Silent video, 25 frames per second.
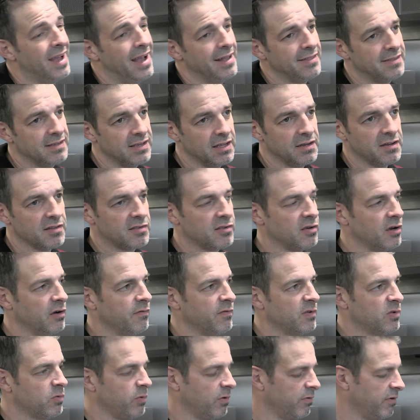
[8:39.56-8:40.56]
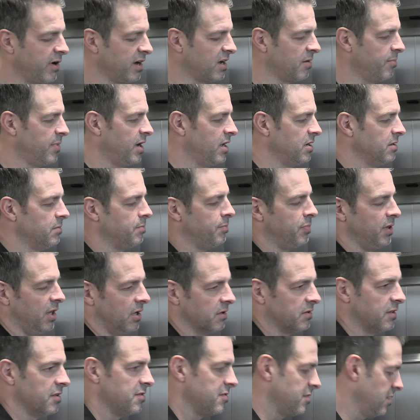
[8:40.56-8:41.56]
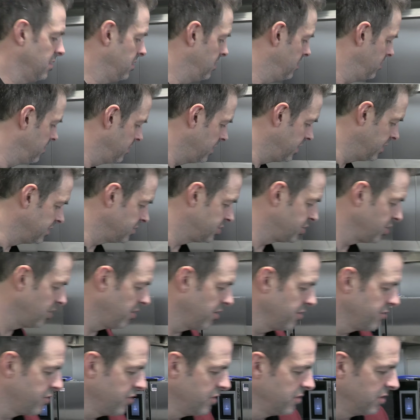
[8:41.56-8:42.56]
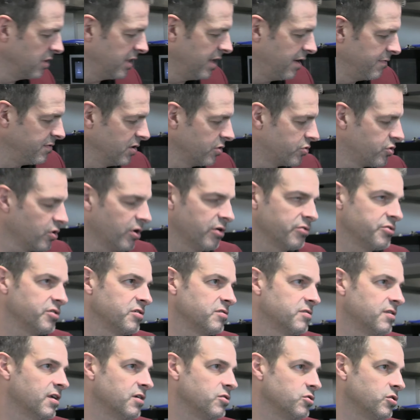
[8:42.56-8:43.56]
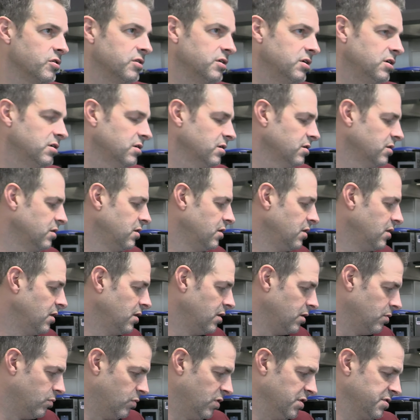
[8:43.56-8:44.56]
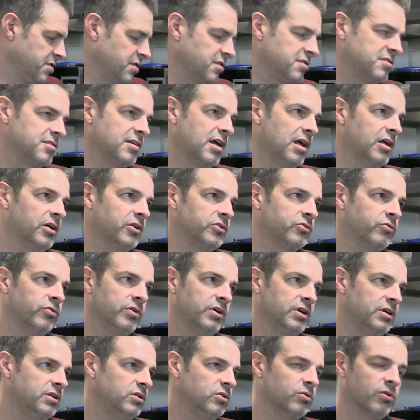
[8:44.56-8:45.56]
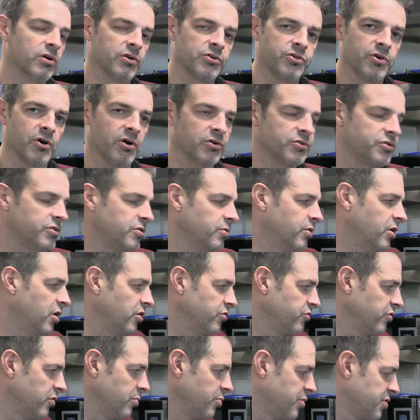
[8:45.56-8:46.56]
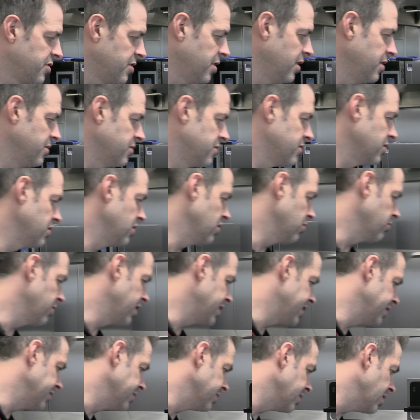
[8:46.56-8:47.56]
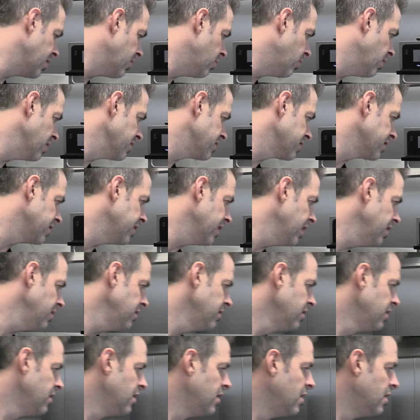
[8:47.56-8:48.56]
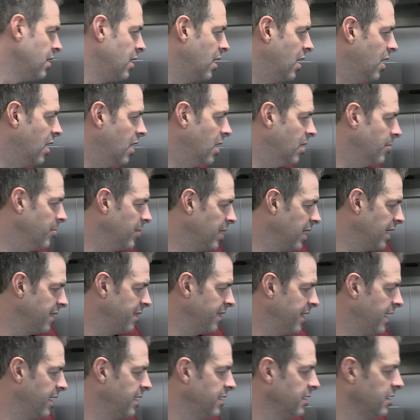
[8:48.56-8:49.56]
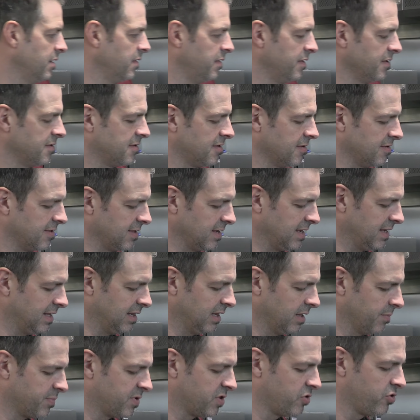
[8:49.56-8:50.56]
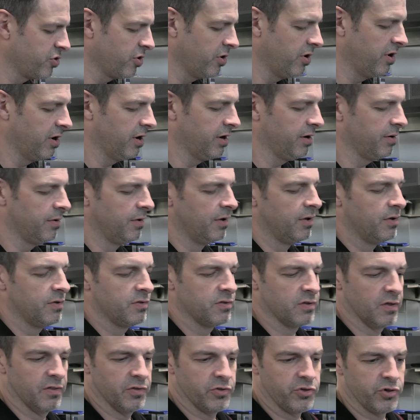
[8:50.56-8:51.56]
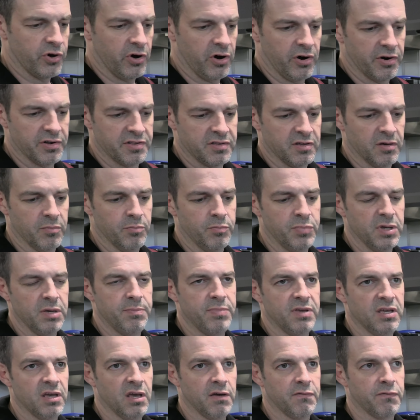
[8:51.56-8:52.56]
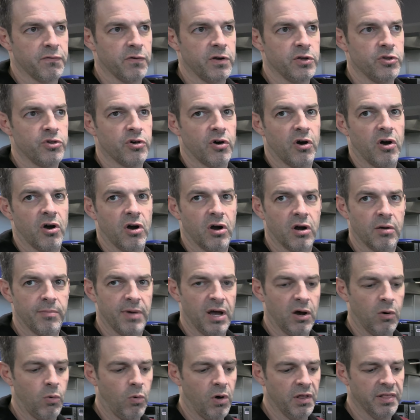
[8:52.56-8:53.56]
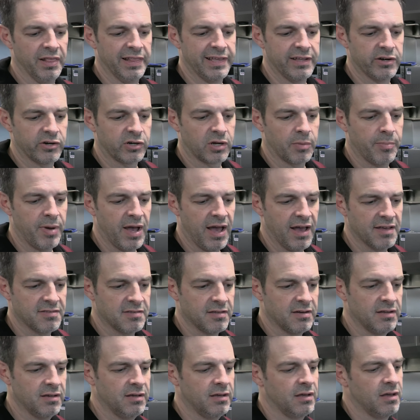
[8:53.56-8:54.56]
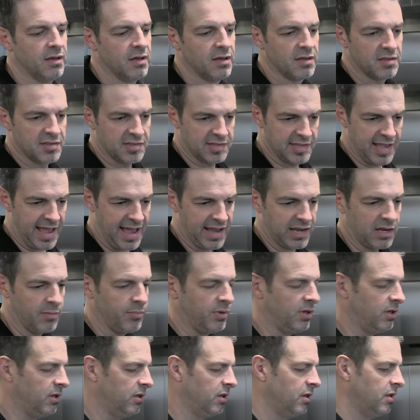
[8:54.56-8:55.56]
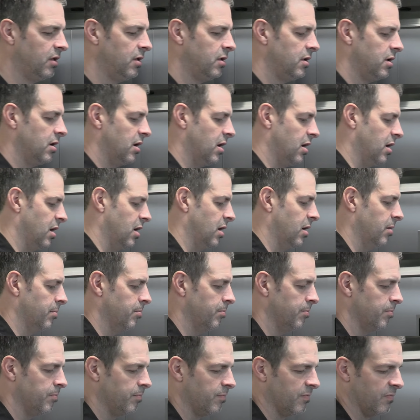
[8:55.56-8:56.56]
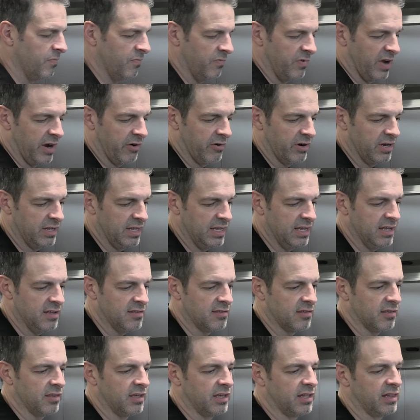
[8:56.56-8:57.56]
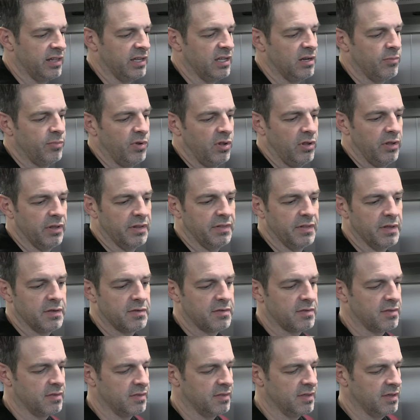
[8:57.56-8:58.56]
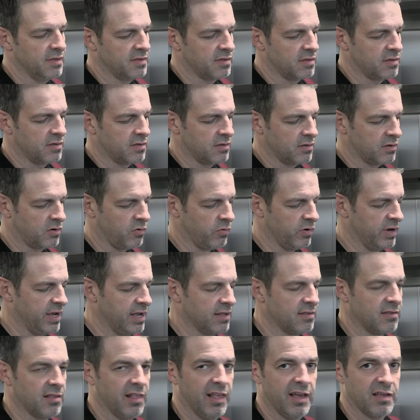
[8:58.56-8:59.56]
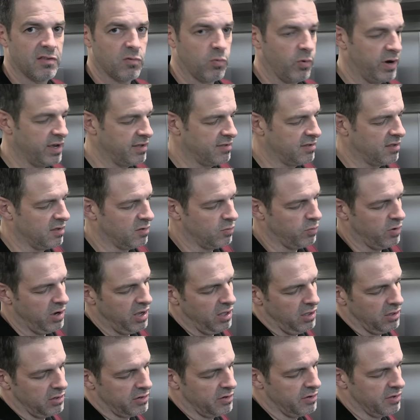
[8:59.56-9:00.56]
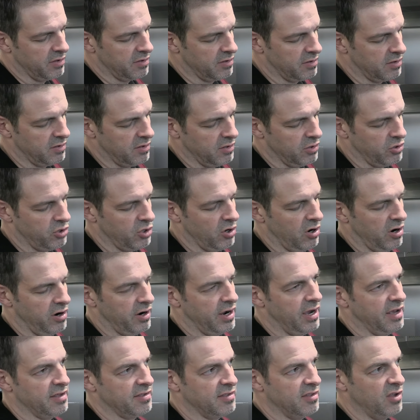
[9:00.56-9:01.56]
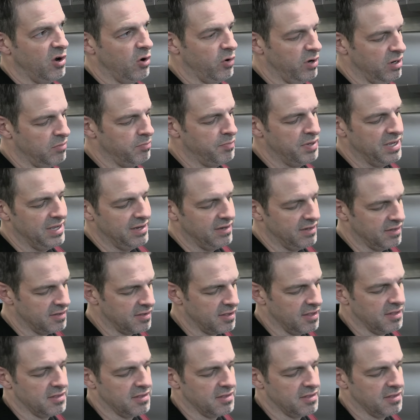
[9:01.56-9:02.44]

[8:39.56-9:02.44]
At the end of service, we recommend plug this in and charge it. You'll have your charging station here. Once it's solid green, you are charged to 100%. So you're ready to go once again. And then this is the Ellipse jar. So the jar, it's a BPA-free jar, about 1 liter capacity, stackable, very easily cleanable, and this creates less waste as well because the jar has no impedance